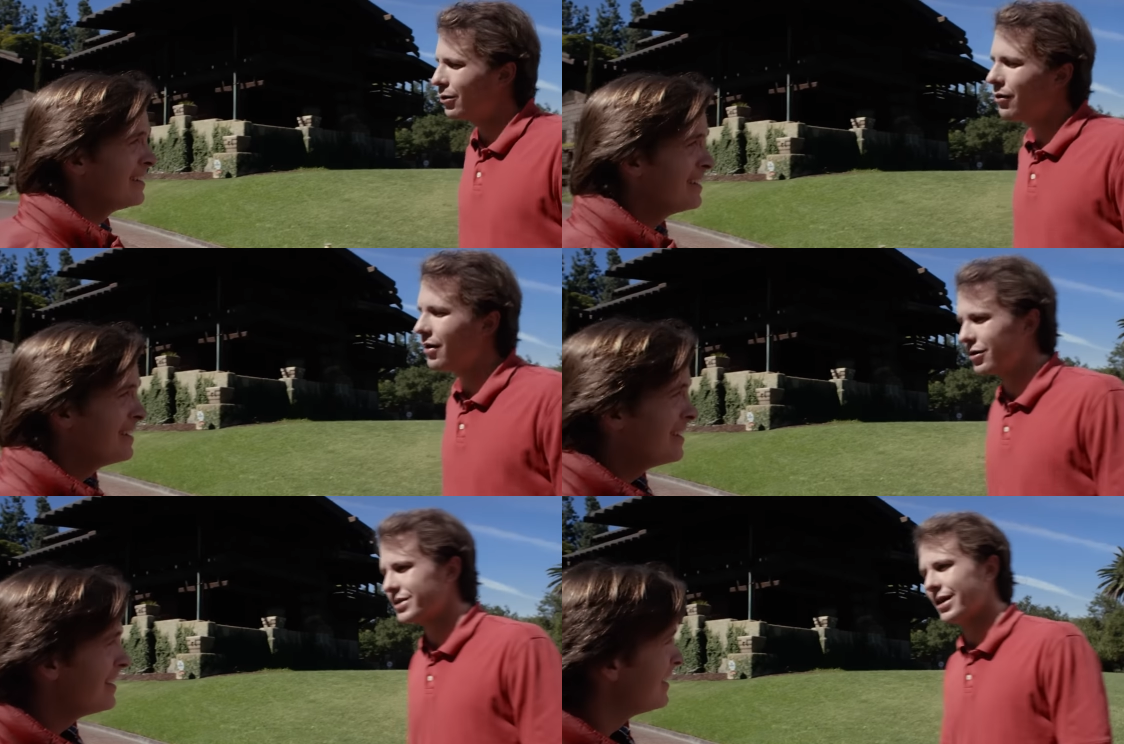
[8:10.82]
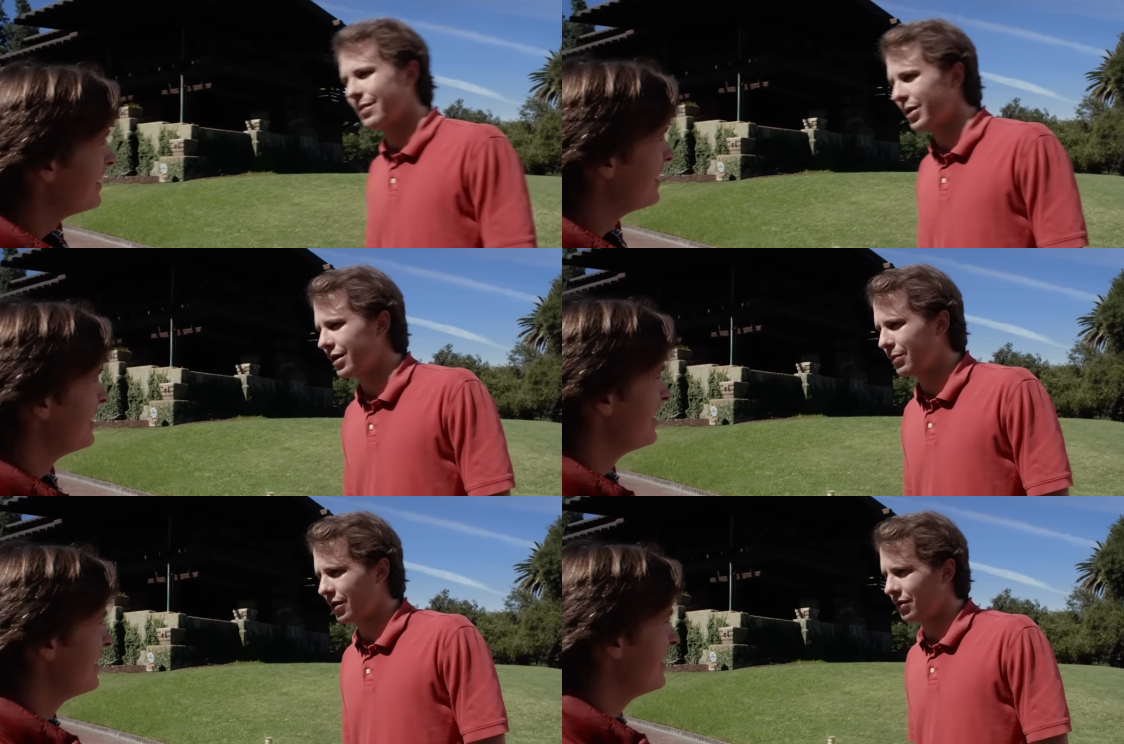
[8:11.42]
Speaker 1: You don't understand
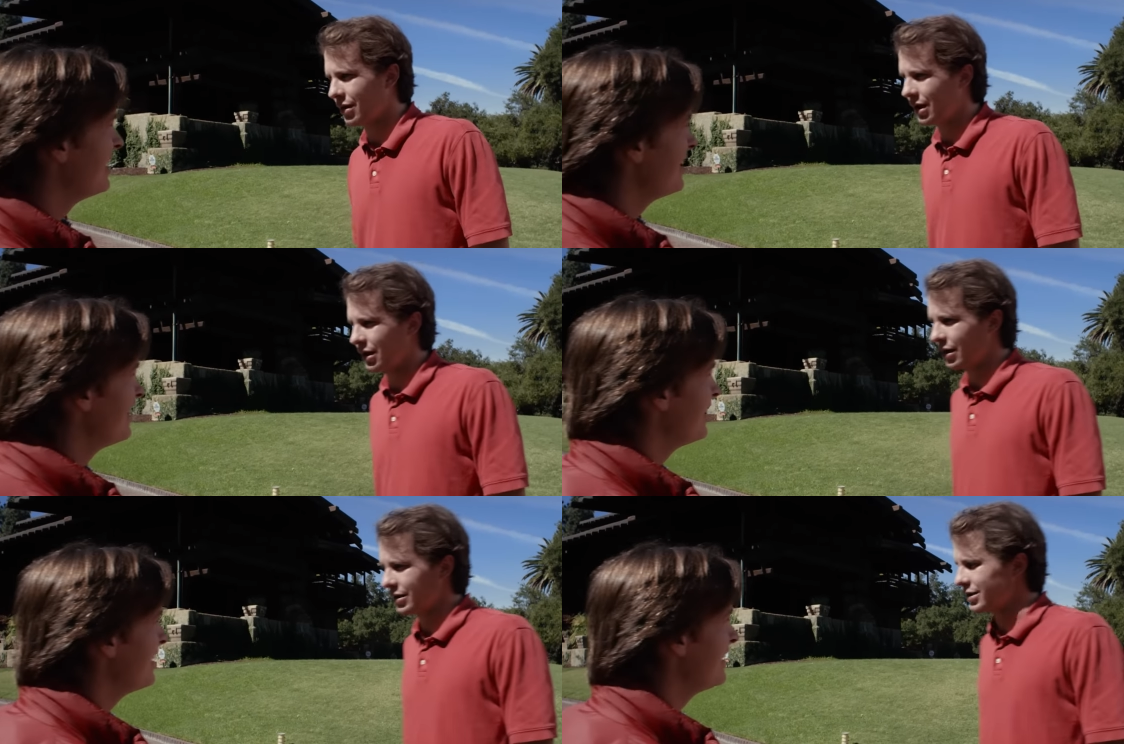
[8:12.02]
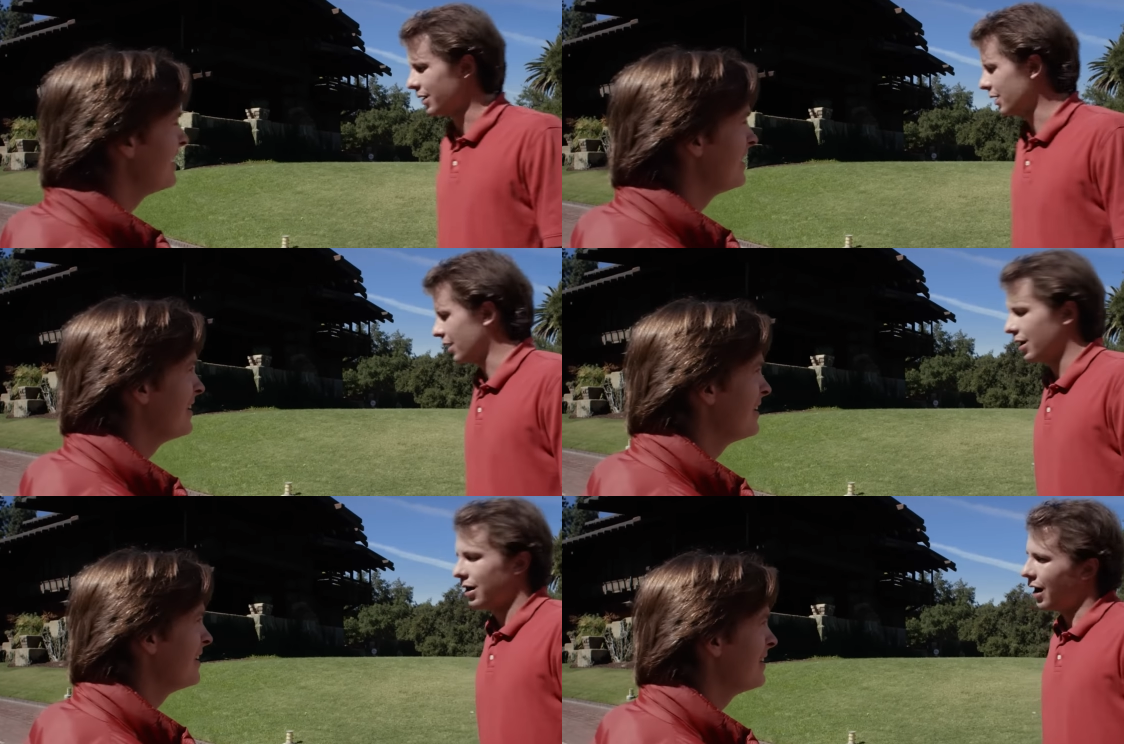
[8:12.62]
me any better than he does.
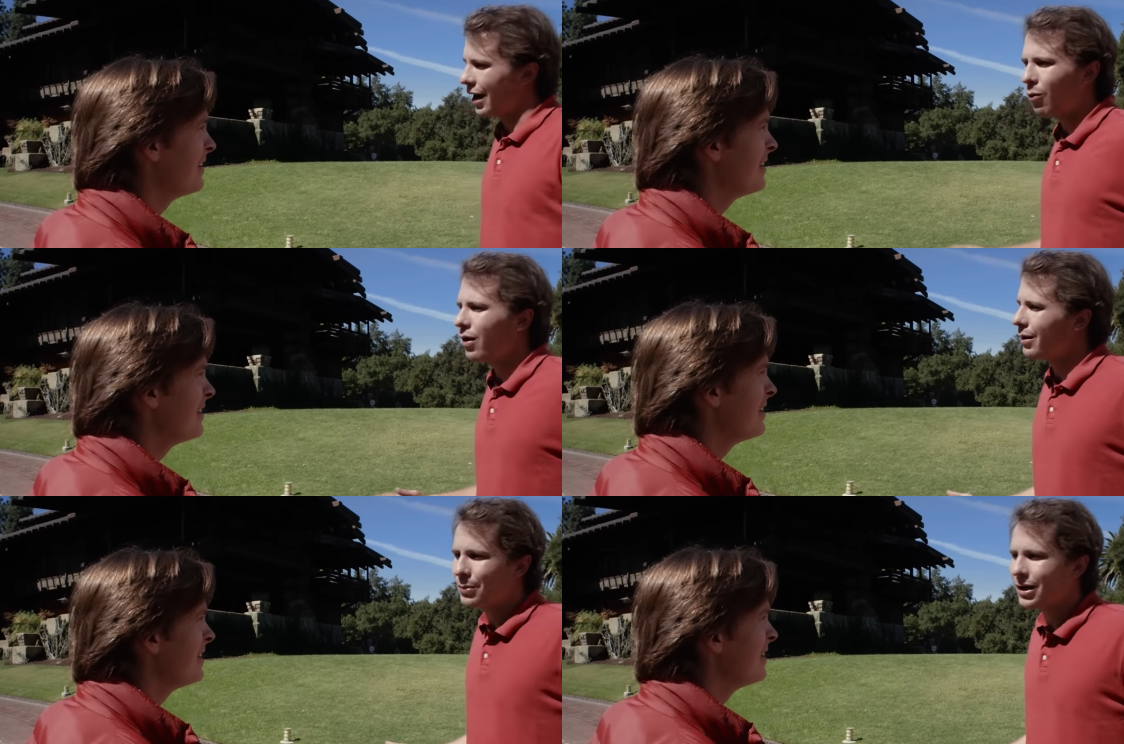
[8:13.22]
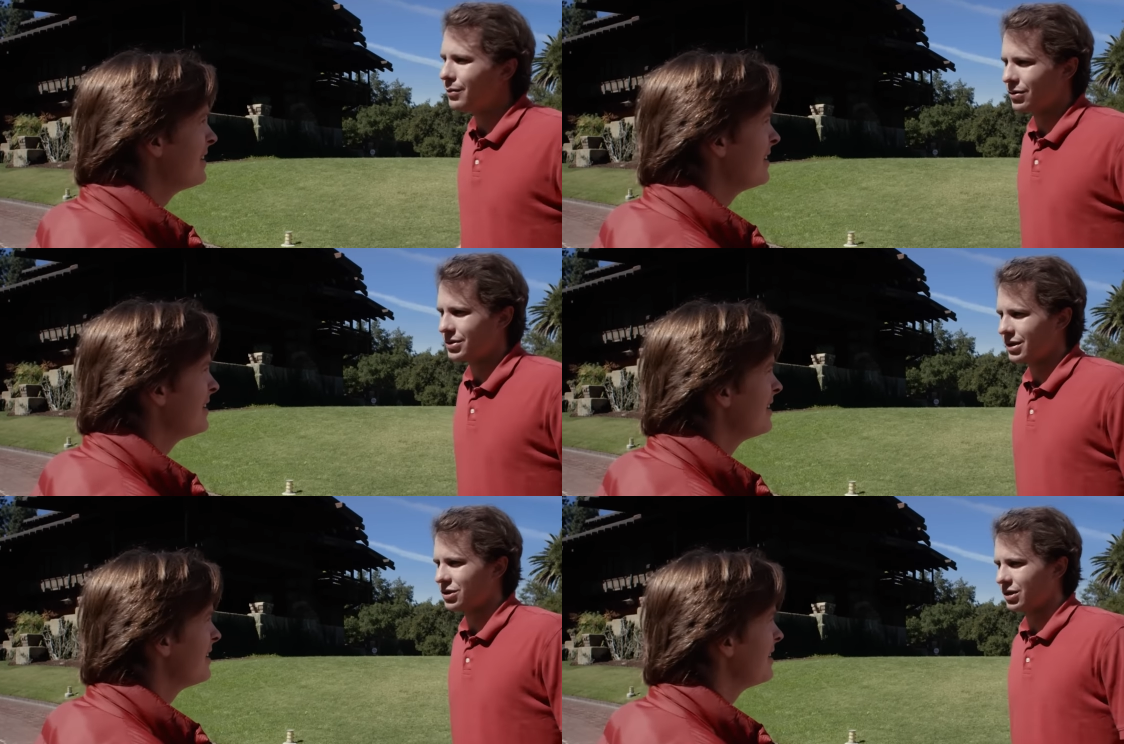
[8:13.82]
I don't want to be a
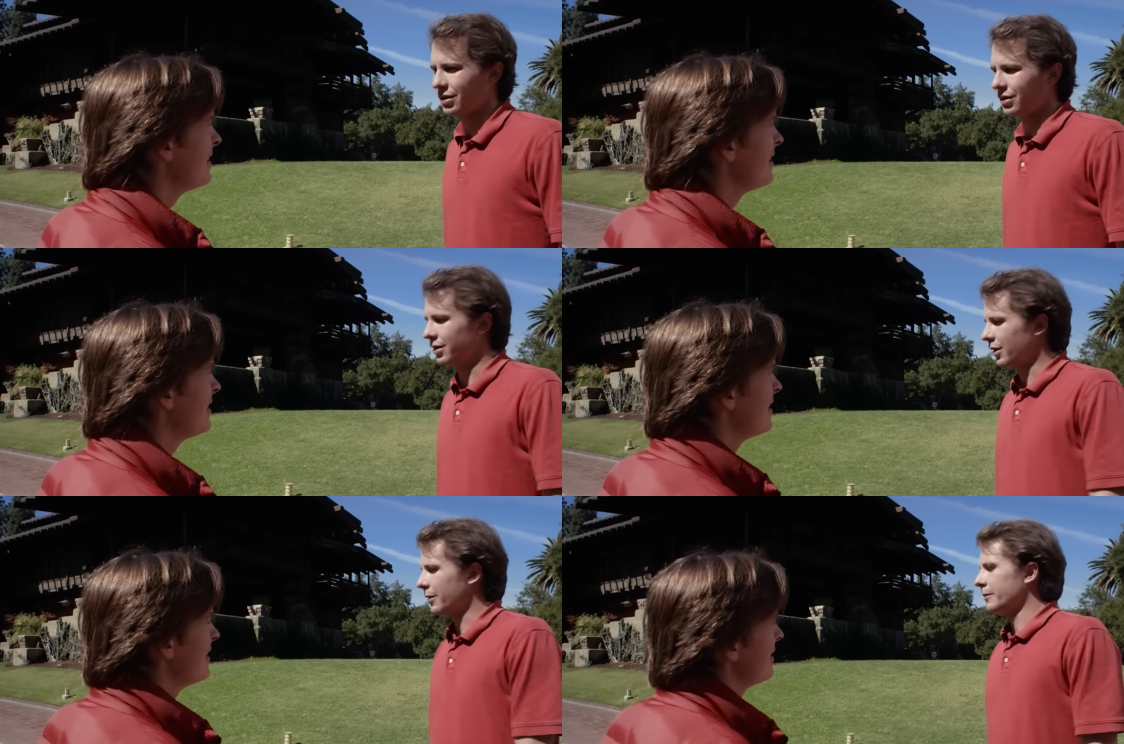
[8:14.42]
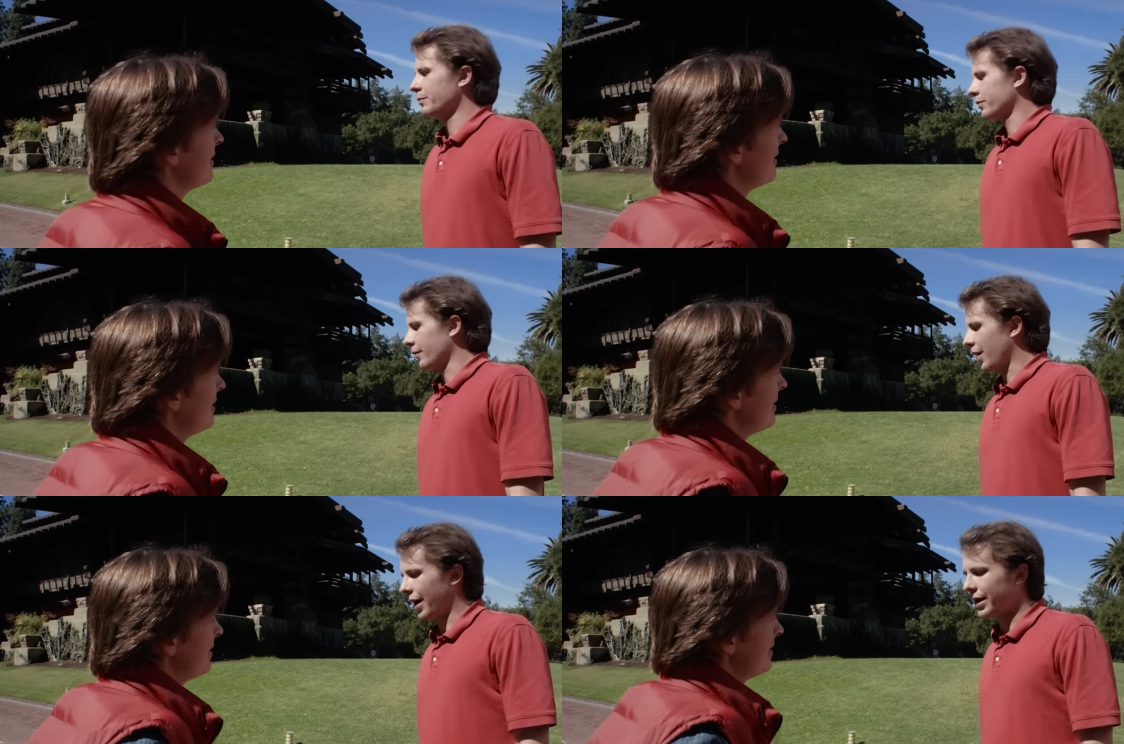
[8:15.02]
musician.
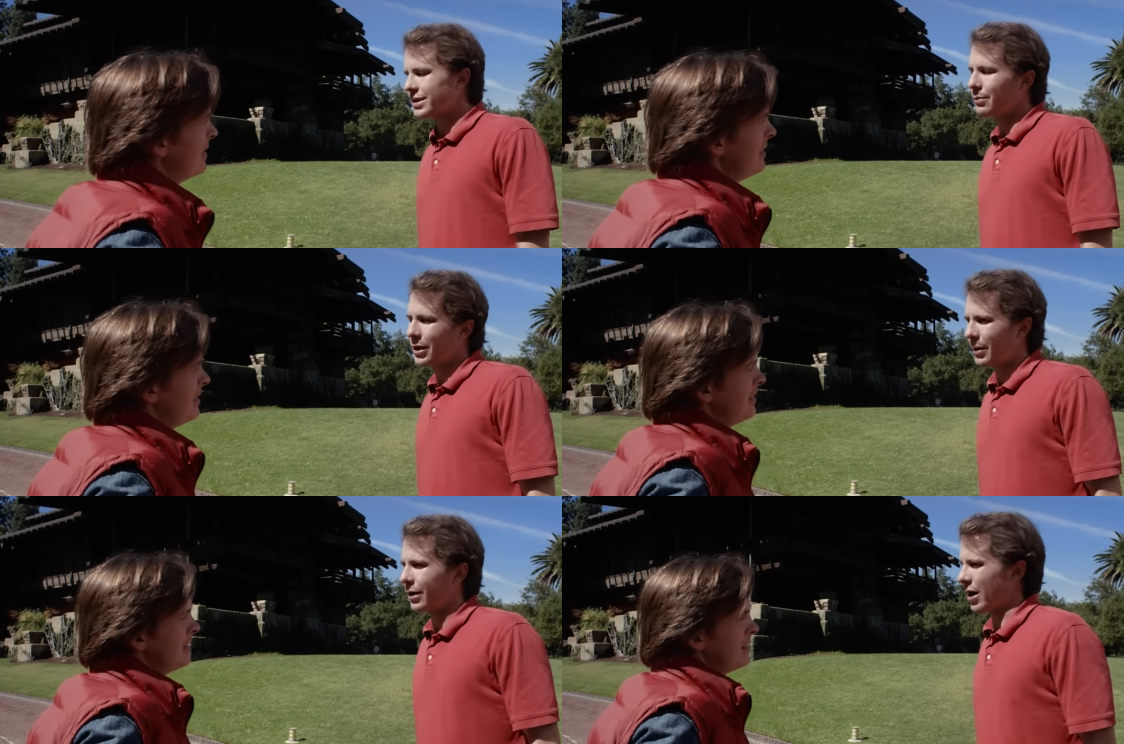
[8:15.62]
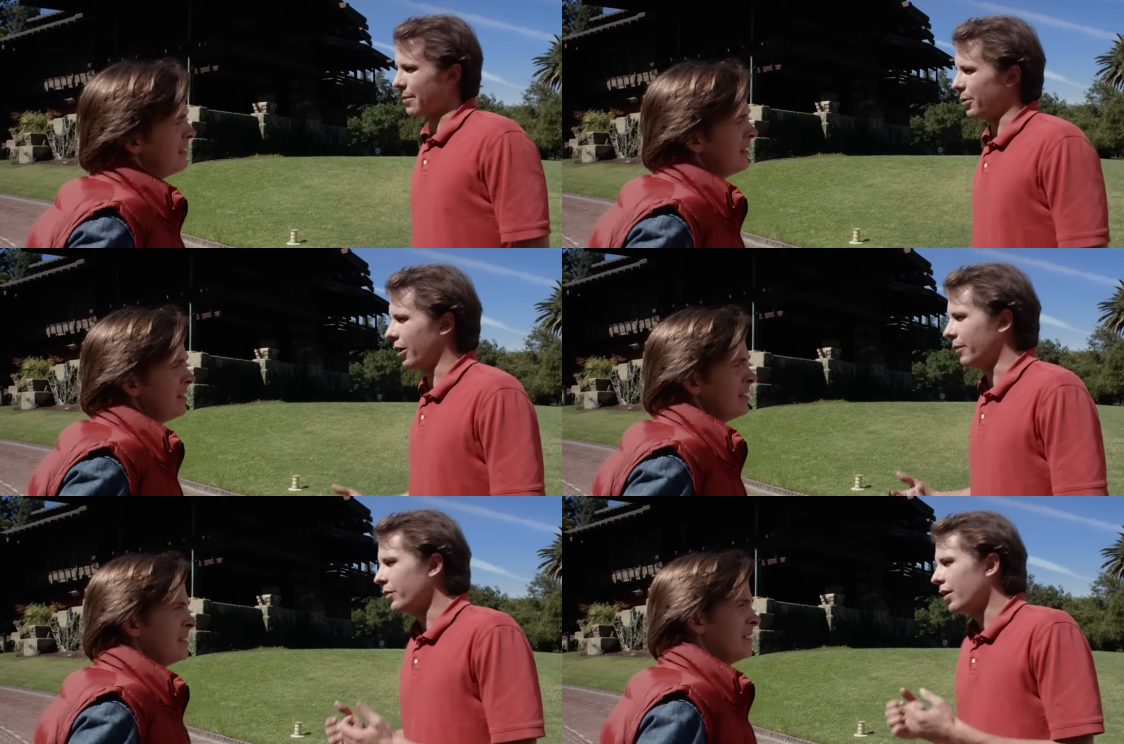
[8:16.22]
I guess I'm like my
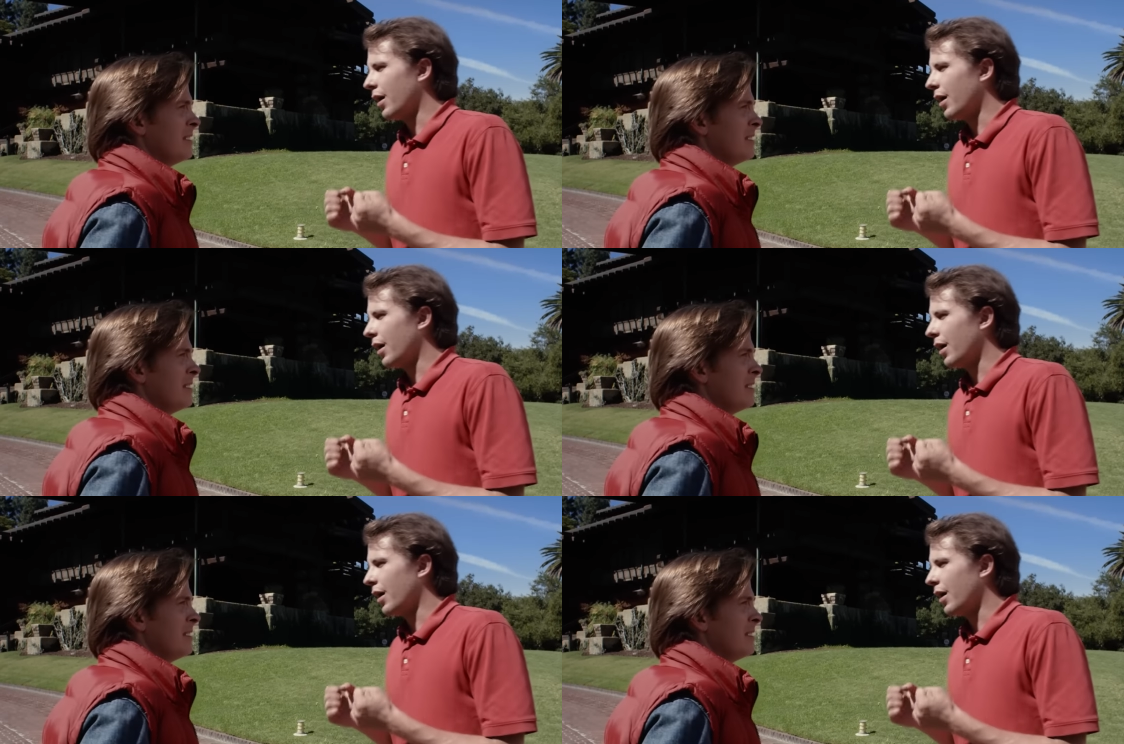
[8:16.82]
grandpa.